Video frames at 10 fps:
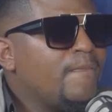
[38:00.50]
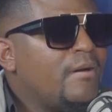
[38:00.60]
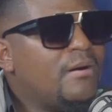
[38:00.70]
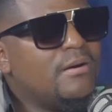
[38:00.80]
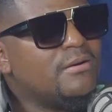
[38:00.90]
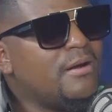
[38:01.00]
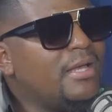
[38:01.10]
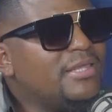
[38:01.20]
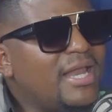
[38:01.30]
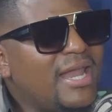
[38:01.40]
Oh, all
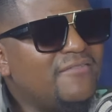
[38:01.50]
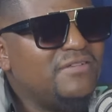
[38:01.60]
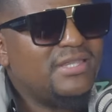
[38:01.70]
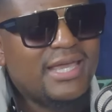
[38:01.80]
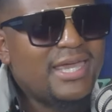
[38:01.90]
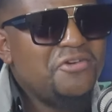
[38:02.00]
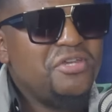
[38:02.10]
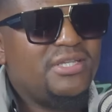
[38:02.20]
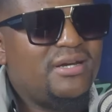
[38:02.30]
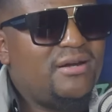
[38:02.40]
right. They love it. They
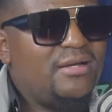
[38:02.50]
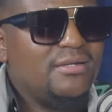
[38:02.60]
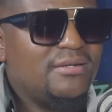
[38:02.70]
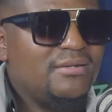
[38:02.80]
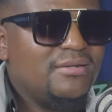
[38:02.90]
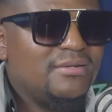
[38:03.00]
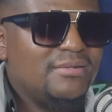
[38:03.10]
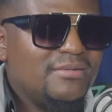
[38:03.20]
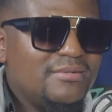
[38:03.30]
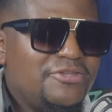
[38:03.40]
carry it around.
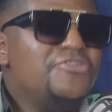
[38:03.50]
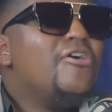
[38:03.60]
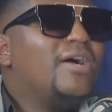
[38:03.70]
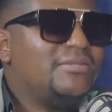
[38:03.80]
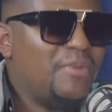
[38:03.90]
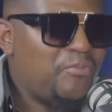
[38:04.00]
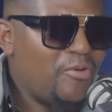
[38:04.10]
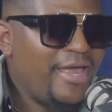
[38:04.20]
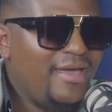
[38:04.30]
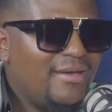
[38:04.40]
You know what, my
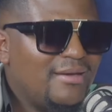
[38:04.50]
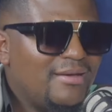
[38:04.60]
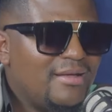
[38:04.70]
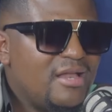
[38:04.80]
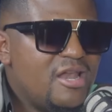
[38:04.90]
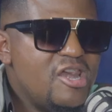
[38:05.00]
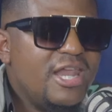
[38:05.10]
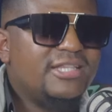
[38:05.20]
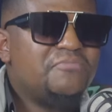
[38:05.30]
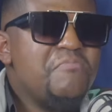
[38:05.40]
boy?
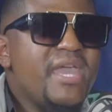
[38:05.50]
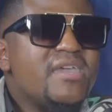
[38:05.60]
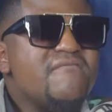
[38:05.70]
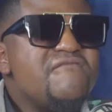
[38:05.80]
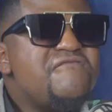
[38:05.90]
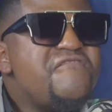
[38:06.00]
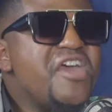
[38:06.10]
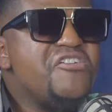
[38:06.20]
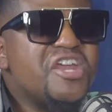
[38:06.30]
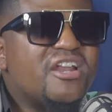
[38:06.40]
Let's make a
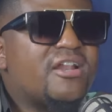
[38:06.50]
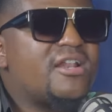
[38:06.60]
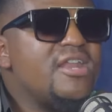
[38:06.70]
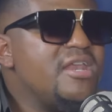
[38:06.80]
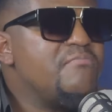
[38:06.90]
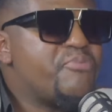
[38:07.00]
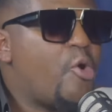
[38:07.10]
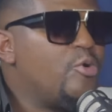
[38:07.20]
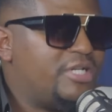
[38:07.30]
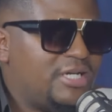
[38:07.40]
very clean
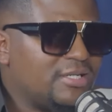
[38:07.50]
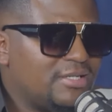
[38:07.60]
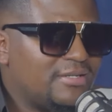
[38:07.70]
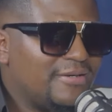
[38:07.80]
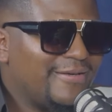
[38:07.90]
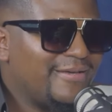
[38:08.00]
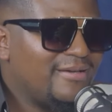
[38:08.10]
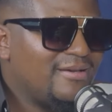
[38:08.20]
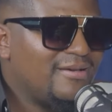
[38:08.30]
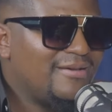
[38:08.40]
product
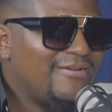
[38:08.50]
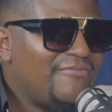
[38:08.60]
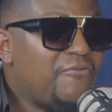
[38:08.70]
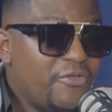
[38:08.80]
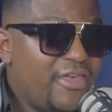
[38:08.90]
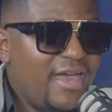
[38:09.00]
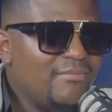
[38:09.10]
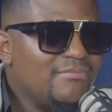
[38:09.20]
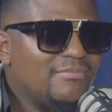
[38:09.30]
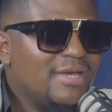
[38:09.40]
for
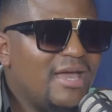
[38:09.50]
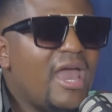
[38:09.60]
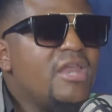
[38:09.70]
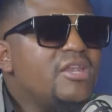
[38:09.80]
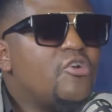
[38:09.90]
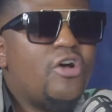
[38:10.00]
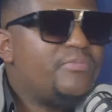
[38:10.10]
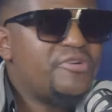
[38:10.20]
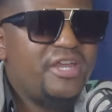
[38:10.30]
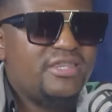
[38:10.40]
them and
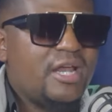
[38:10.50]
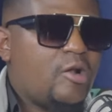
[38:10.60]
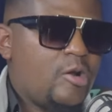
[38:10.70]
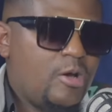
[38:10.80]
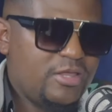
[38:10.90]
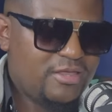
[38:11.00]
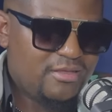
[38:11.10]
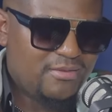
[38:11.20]
incorporate that cloth.